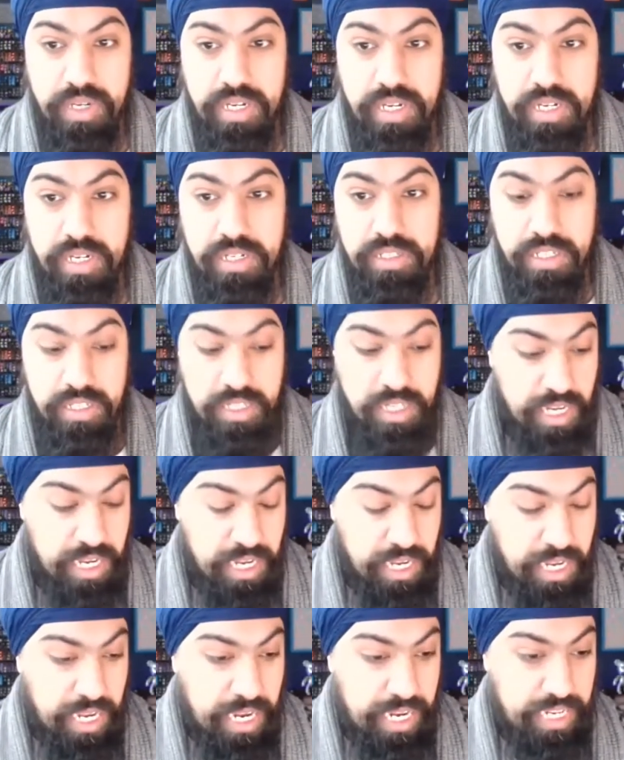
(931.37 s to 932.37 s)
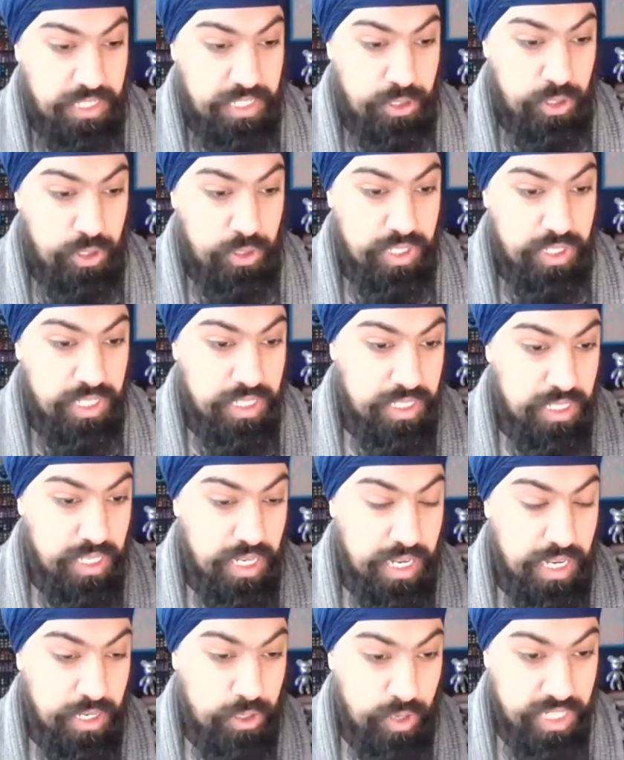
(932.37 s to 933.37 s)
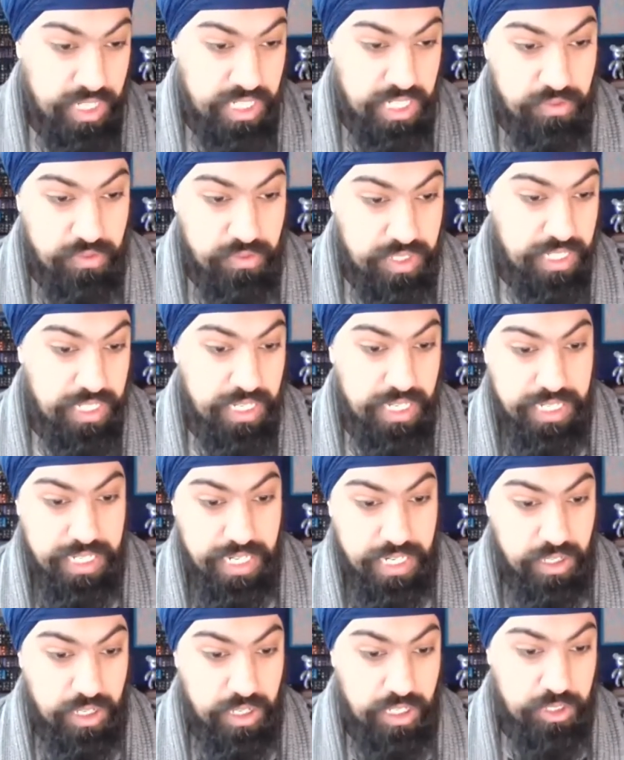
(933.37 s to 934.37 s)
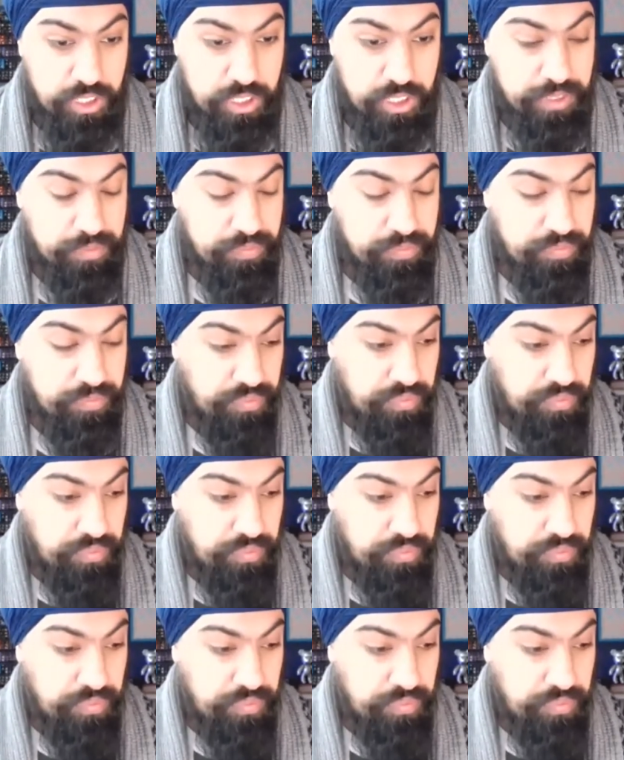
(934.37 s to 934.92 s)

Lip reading: because it's using creativity and technology